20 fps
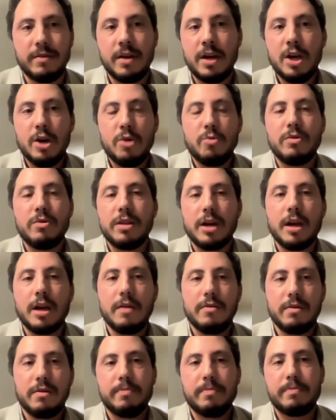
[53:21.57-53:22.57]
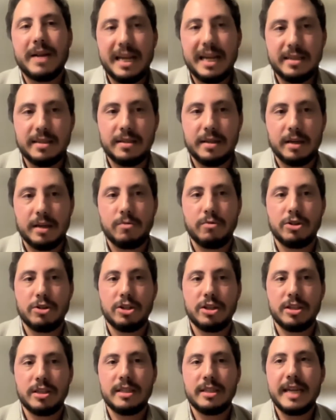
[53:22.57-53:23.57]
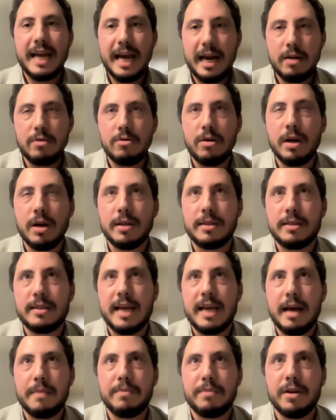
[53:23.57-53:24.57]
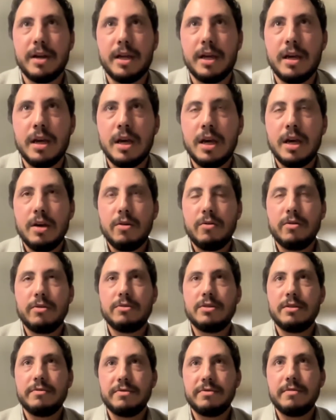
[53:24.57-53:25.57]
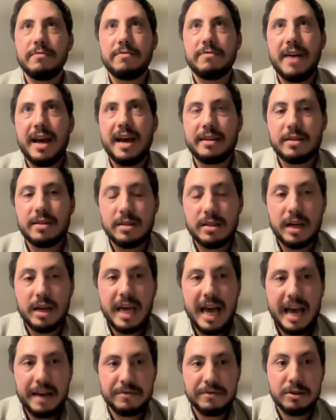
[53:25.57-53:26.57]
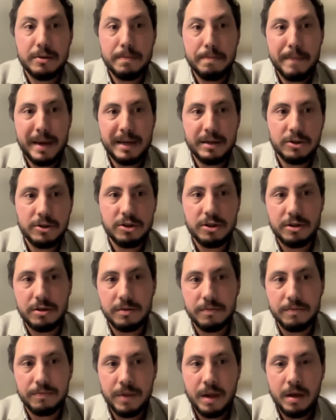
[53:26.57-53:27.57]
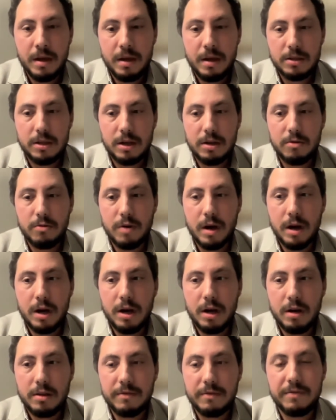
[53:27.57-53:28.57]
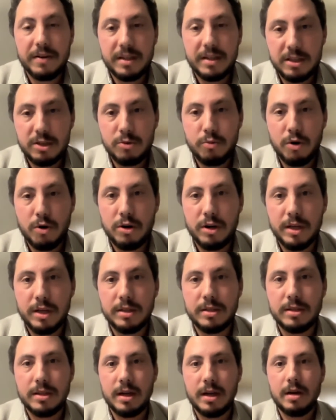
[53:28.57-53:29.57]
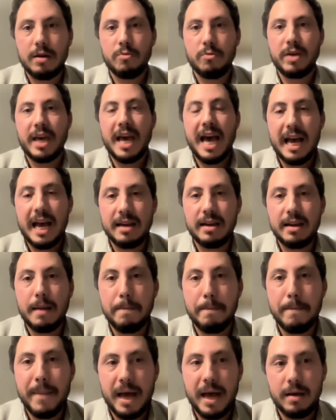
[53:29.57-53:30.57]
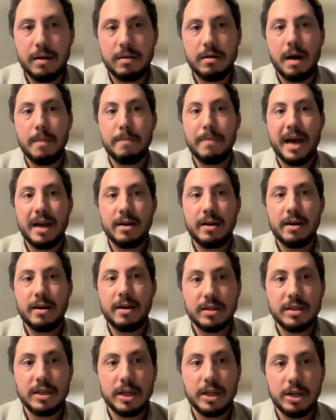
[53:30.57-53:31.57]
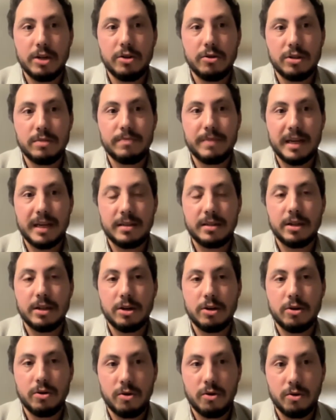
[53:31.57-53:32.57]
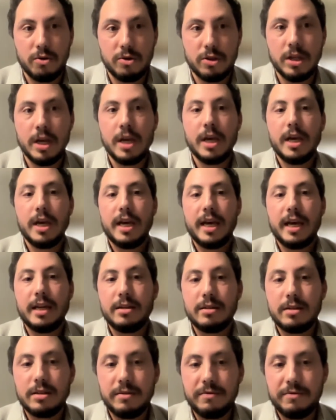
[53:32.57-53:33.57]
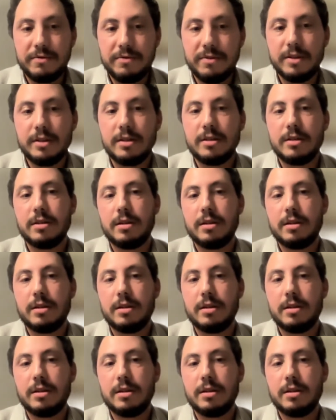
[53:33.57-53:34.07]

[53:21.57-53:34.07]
with the plastic, which is now it's happening with different factors I have to mention. So the first one is we had a ban on the single-use plastic clause in different